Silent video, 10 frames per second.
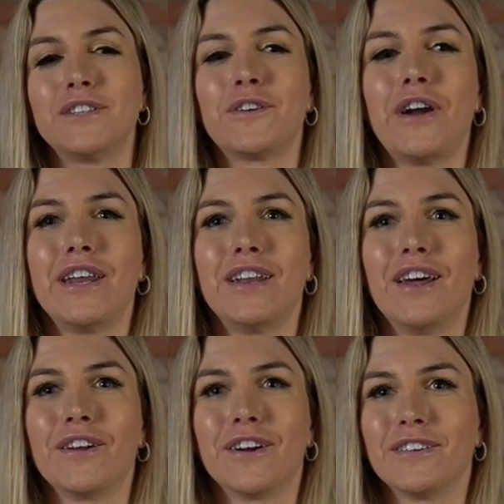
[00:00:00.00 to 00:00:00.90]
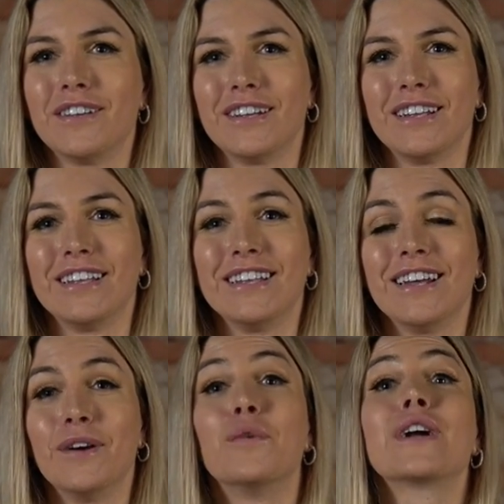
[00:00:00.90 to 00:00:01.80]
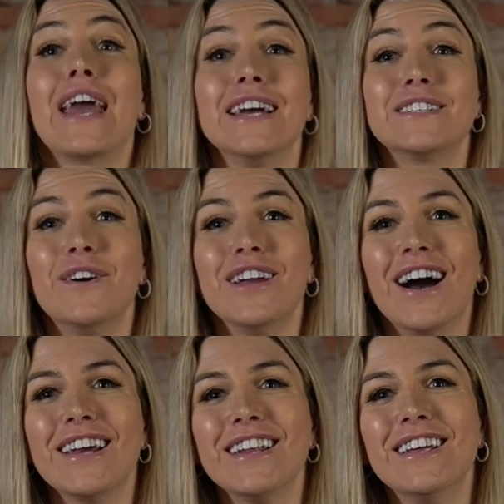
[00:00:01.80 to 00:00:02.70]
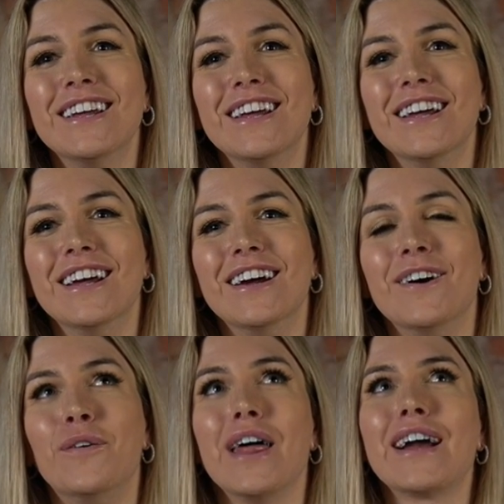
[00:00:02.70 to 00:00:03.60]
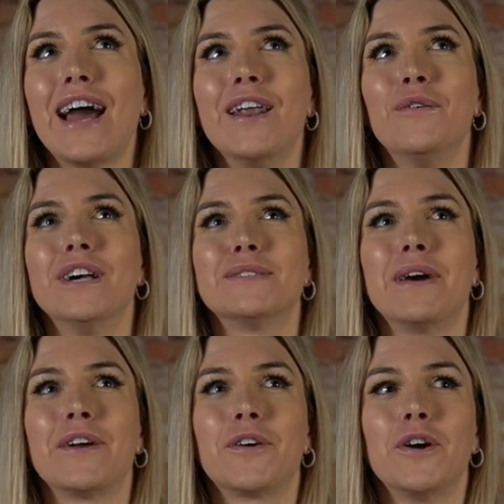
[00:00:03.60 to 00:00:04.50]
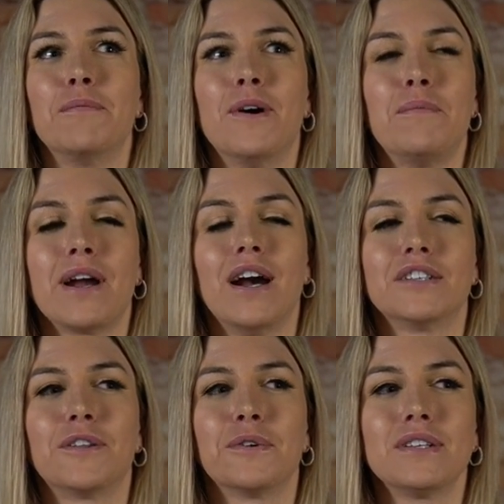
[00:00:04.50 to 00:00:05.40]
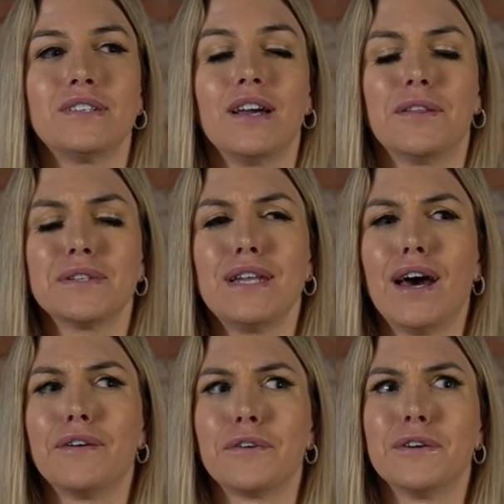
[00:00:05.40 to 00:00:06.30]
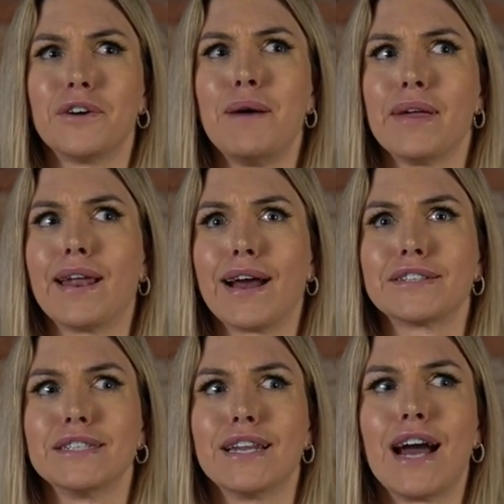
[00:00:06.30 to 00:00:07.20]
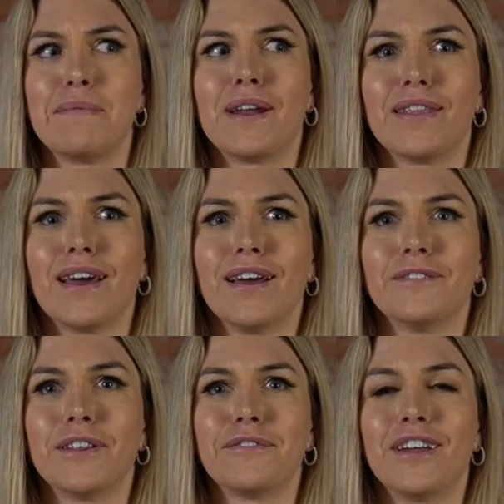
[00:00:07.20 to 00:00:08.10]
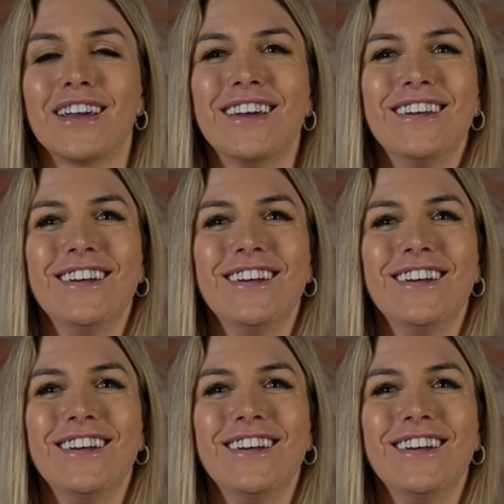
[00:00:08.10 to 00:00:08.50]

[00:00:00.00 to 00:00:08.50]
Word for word: to create another. Yachting. Where gays go yachting? well, that kind of was my group. Oh my gosh, there was a, there was a lot of real drama that actually did happen on that. Really funny.